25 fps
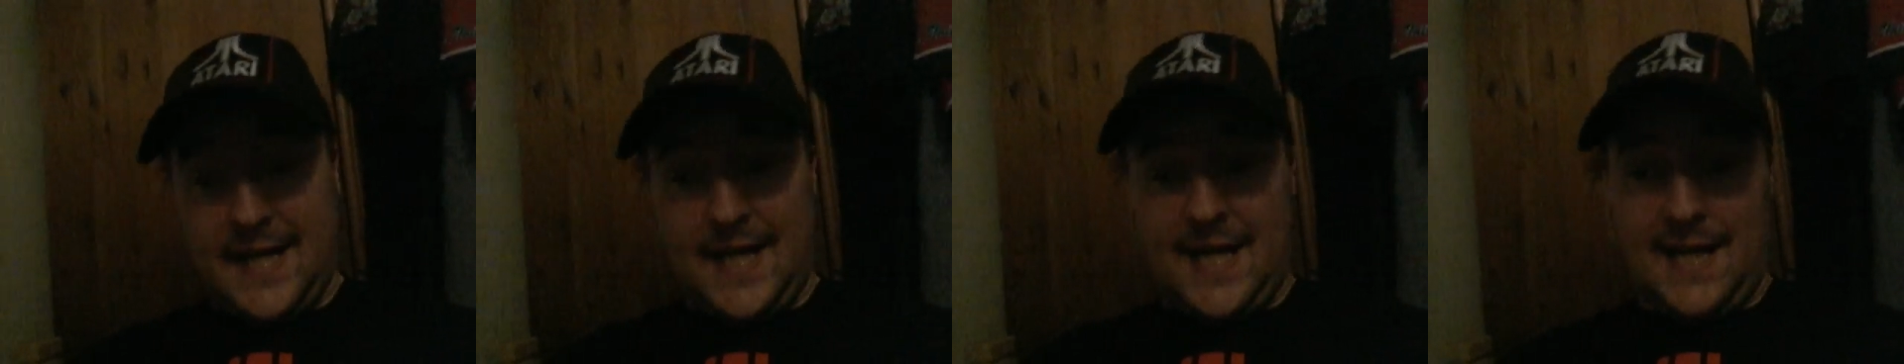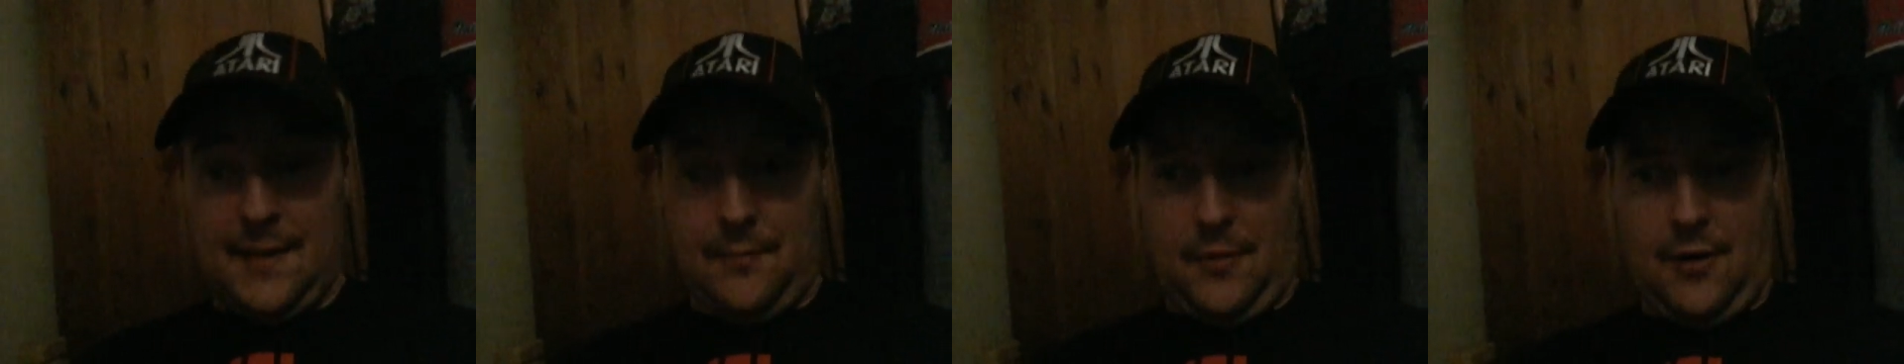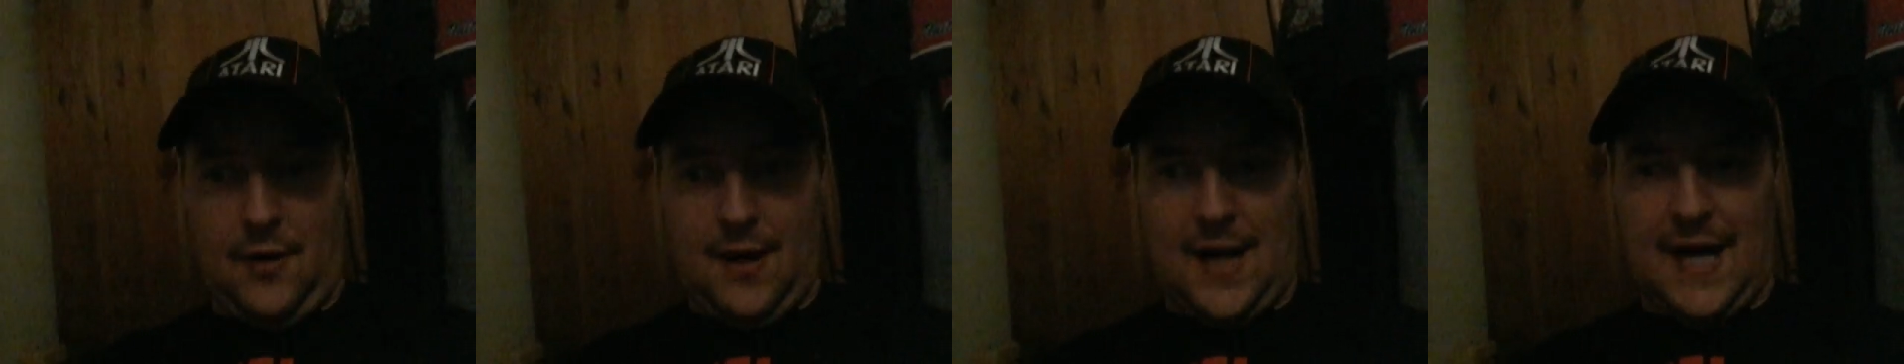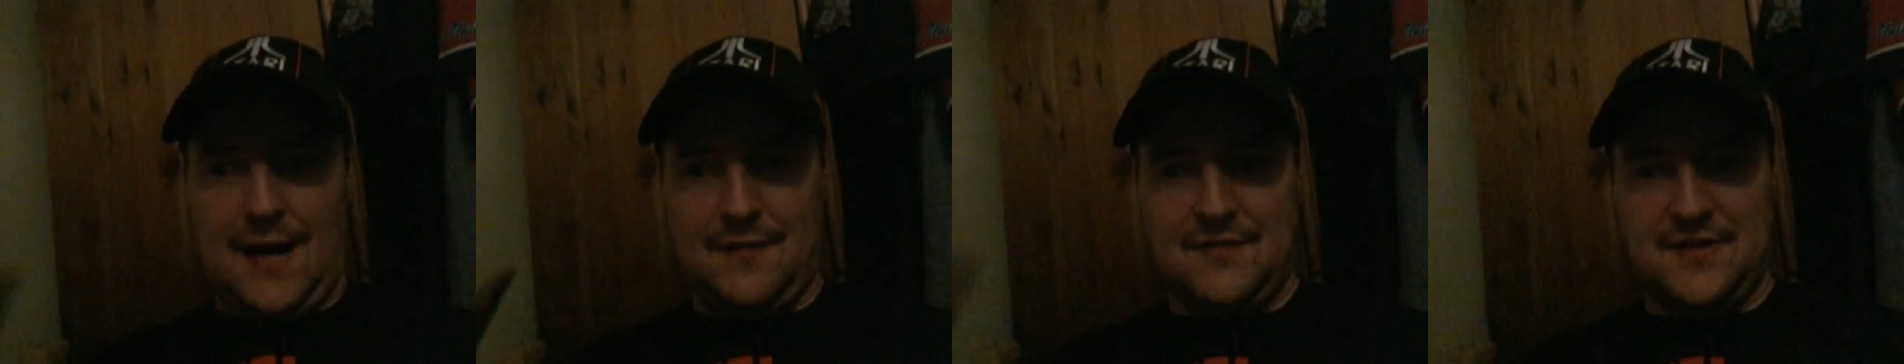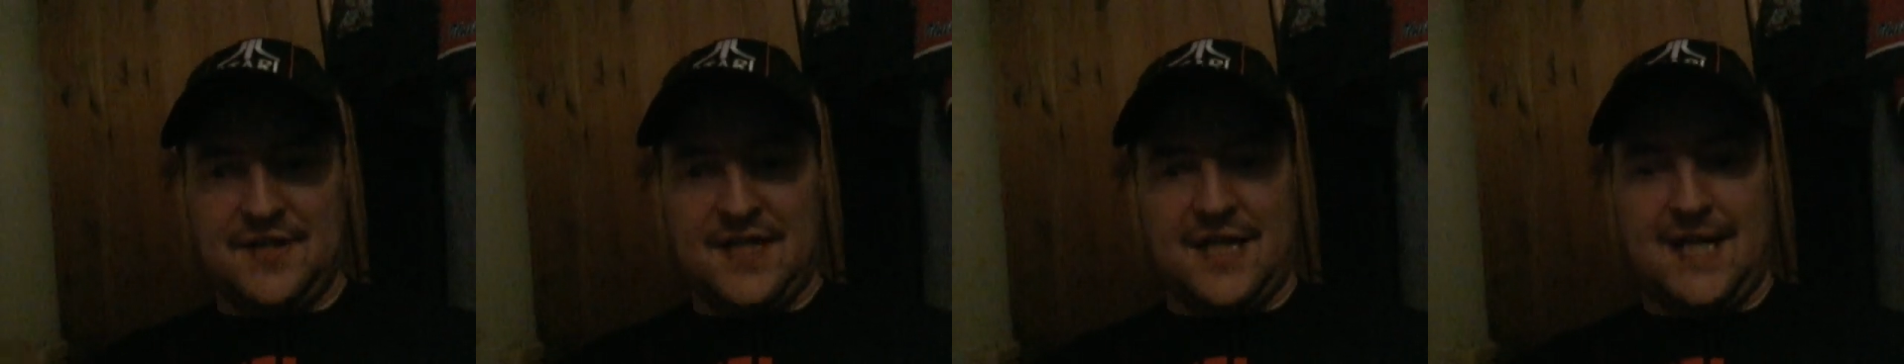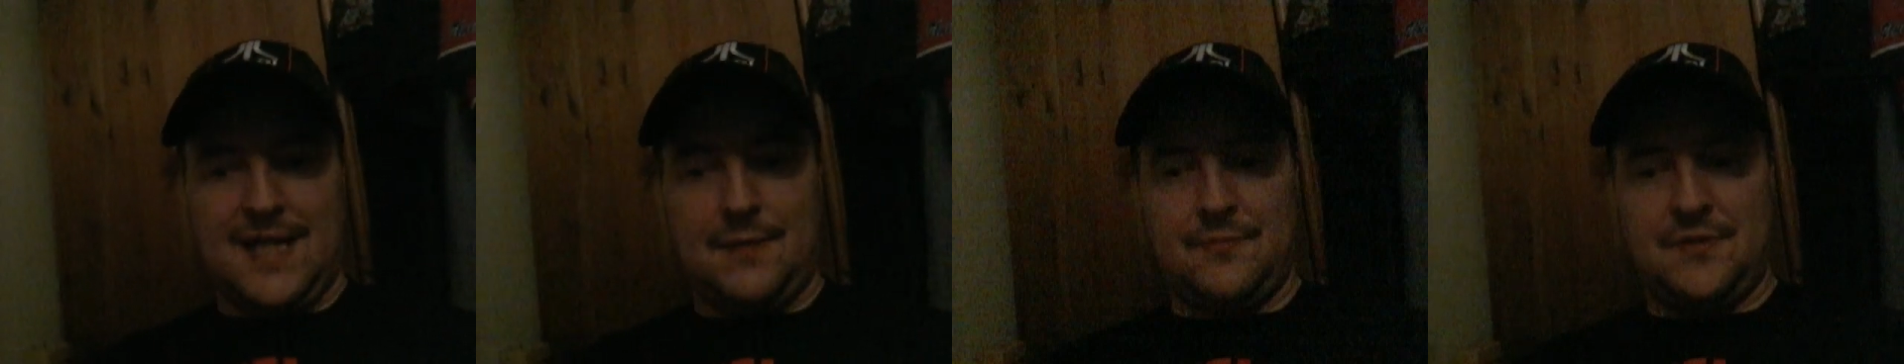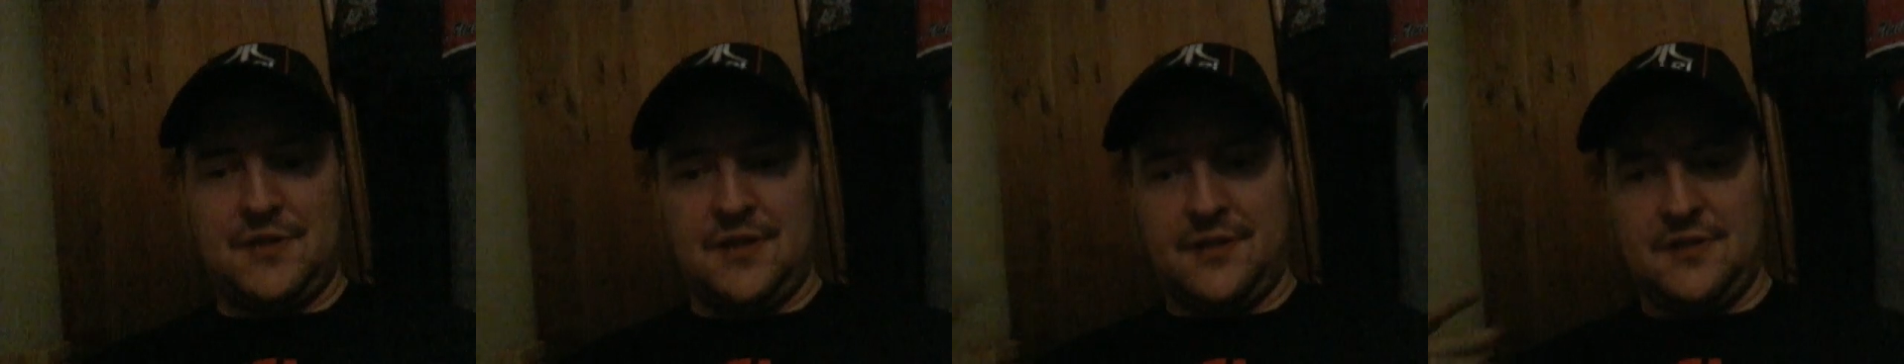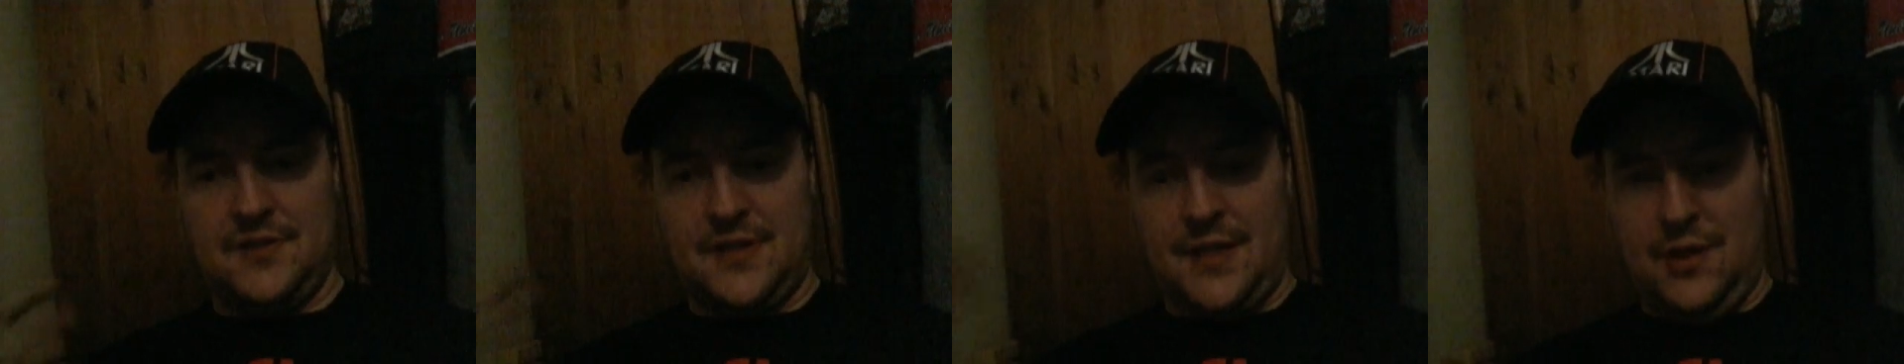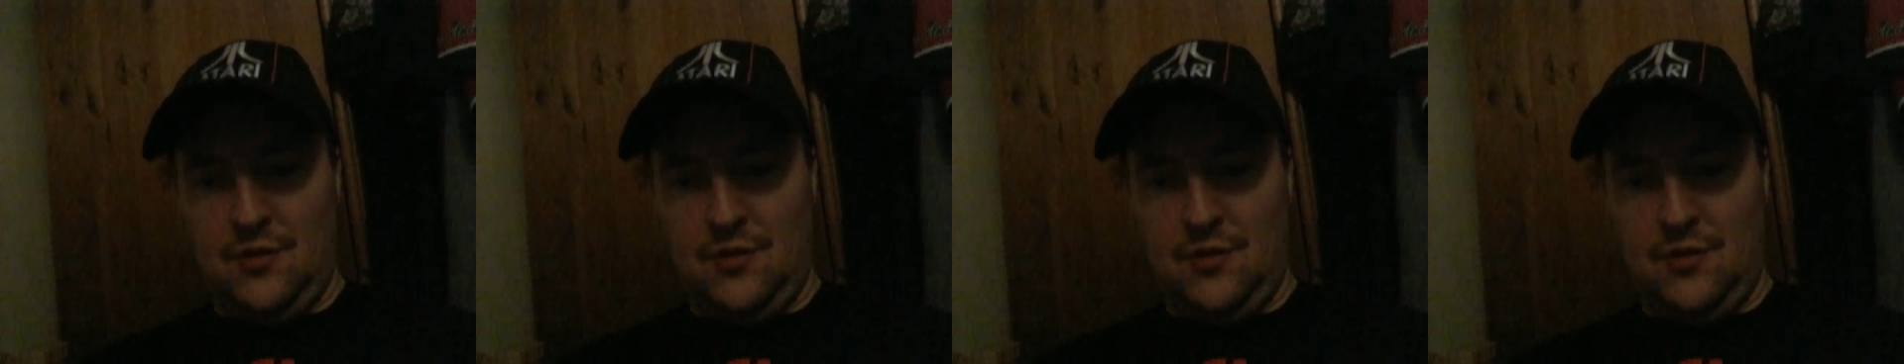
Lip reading: there anymore. I haven't seen him since